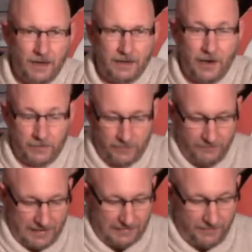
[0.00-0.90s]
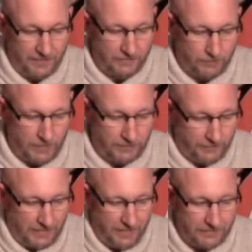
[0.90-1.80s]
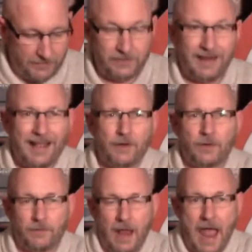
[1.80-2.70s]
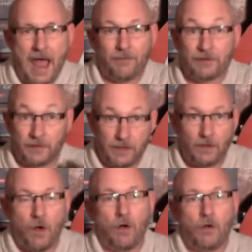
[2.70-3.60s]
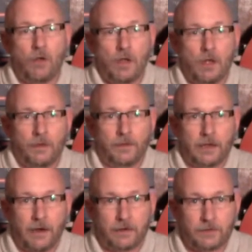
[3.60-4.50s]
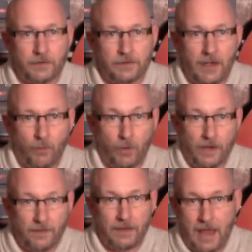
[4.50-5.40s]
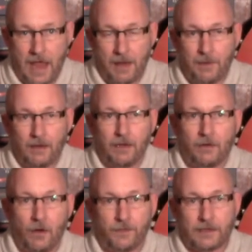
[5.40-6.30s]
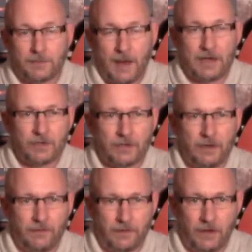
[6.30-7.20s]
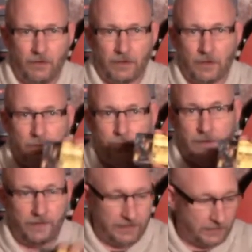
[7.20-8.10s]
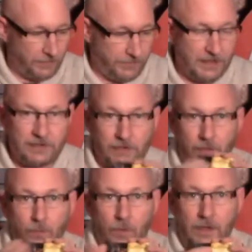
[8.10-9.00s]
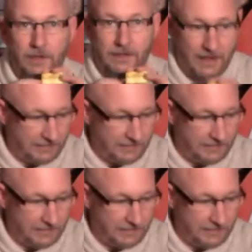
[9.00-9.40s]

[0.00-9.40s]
character. In fact, I think there's ones for characters that I don't even have, because I think all the characters that were in the game and all the expansions and everything are included in this. So this this is a really nice